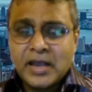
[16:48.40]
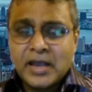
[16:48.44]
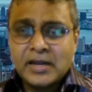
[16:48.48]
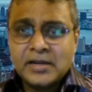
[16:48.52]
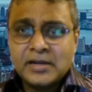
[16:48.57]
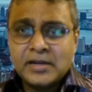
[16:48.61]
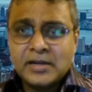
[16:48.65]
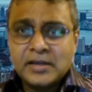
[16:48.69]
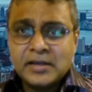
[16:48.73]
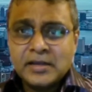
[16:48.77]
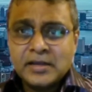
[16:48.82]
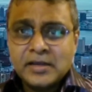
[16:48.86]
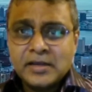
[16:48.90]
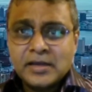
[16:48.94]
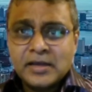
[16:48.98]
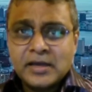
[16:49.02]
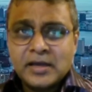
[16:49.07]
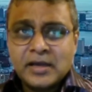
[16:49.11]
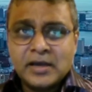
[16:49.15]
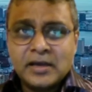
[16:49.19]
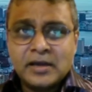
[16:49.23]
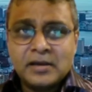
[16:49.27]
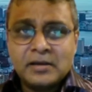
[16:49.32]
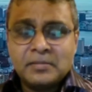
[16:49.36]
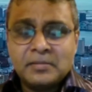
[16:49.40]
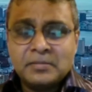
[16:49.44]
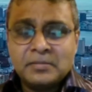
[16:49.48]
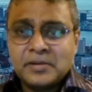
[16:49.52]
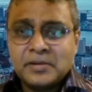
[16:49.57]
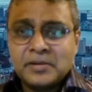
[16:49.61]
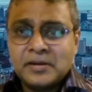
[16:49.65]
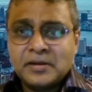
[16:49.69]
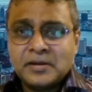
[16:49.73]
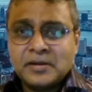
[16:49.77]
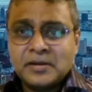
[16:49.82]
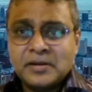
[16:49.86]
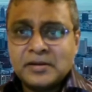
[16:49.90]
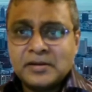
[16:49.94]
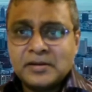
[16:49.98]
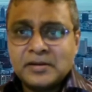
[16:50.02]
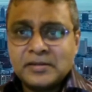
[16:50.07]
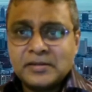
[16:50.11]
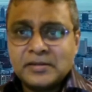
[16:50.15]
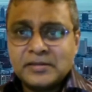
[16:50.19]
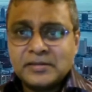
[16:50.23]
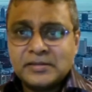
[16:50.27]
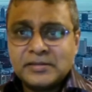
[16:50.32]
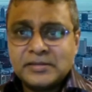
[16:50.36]
And um,
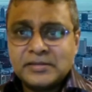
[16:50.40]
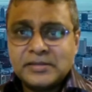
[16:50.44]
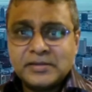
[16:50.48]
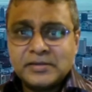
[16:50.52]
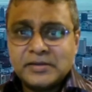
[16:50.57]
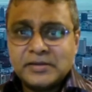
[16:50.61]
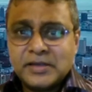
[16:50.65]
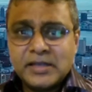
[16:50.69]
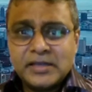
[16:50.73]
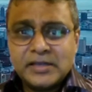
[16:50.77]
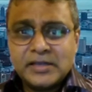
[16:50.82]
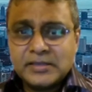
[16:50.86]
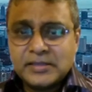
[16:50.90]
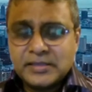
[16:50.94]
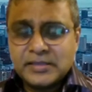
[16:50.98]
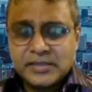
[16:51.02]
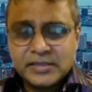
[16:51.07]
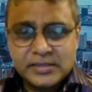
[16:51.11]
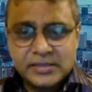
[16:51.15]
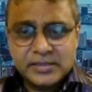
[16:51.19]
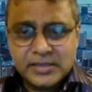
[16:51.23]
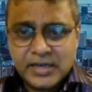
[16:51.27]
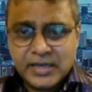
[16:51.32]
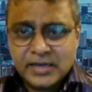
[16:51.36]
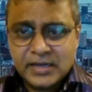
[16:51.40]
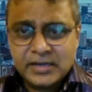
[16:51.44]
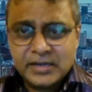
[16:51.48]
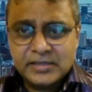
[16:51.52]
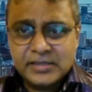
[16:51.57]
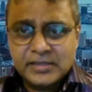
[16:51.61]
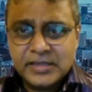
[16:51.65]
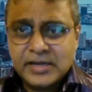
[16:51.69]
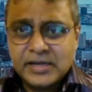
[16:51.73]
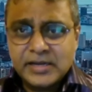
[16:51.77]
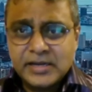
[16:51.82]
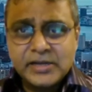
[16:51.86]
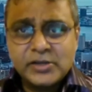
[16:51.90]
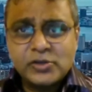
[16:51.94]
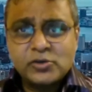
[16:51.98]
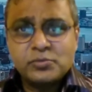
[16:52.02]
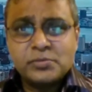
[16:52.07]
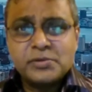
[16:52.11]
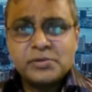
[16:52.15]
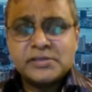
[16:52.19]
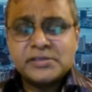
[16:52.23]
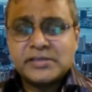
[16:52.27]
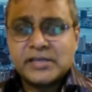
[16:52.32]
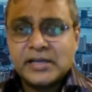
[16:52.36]
uh, it, they, they
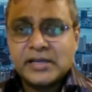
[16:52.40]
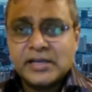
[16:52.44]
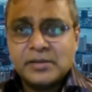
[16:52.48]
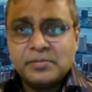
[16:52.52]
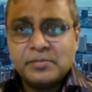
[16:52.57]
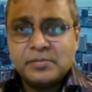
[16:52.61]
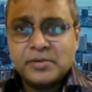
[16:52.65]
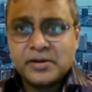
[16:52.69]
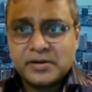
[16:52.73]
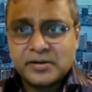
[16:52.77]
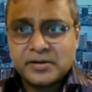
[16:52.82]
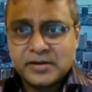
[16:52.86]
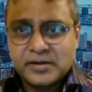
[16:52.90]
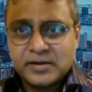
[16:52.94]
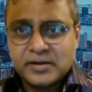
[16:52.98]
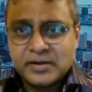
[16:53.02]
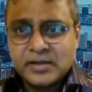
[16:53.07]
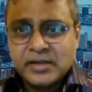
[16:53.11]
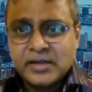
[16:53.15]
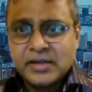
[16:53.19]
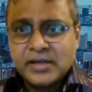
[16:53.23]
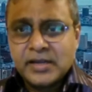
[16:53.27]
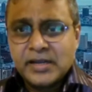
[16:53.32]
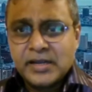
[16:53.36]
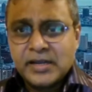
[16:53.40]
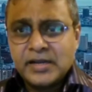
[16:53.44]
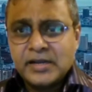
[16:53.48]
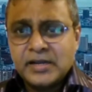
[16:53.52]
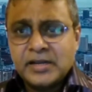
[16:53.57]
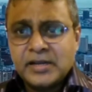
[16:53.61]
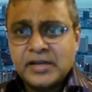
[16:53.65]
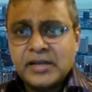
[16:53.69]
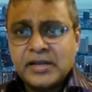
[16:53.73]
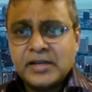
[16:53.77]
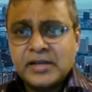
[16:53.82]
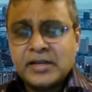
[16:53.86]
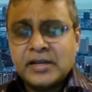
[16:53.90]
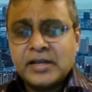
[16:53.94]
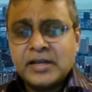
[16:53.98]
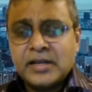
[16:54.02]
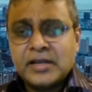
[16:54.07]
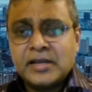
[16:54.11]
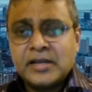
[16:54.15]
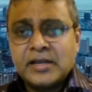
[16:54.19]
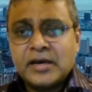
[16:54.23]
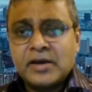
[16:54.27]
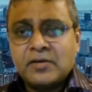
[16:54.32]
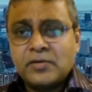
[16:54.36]
need to be celebrated in, in,
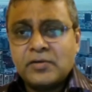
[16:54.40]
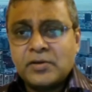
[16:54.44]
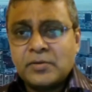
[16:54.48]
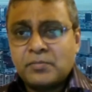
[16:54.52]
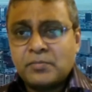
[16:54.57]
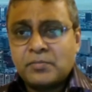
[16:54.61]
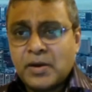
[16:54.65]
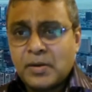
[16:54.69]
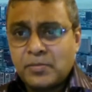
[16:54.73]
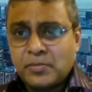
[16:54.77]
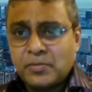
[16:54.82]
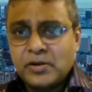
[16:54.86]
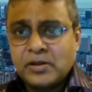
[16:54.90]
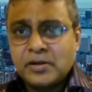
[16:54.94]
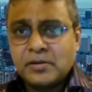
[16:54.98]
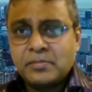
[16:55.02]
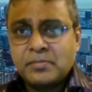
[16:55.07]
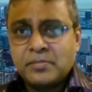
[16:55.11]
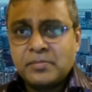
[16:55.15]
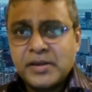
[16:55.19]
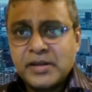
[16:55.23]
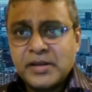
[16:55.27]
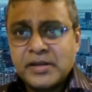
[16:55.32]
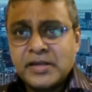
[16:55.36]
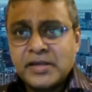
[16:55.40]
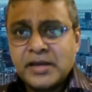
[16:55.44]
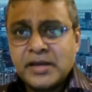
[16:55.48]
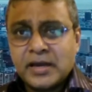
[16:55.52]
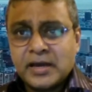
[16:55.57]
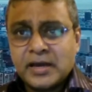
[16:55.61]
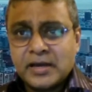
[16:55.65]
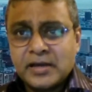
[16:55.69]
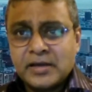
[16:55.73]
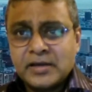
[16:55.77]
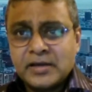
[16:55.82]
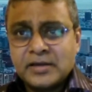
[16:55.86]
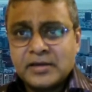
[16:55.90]
in our popular media.